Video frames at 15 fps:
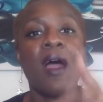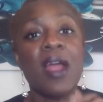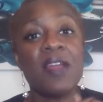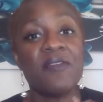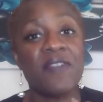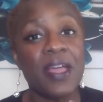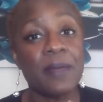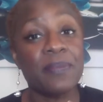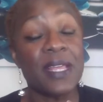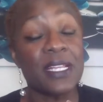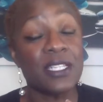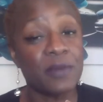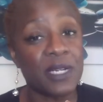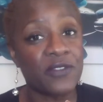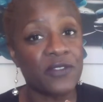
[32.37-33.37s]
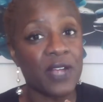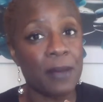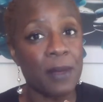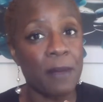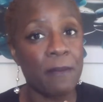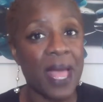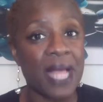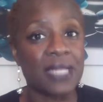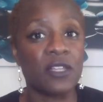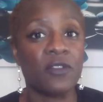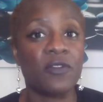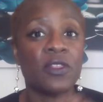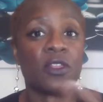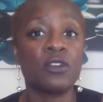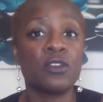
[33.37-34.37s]
right, fam. Thanks so much for coming back. So
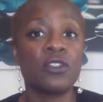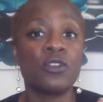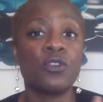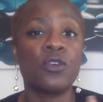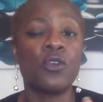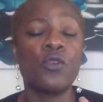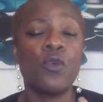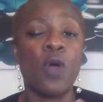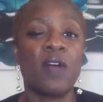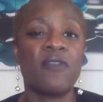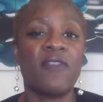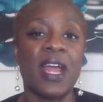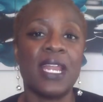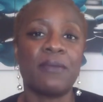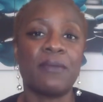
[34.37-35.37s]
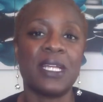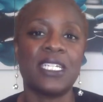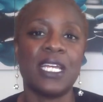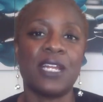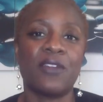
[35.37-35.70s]
for those of you who are finding my channel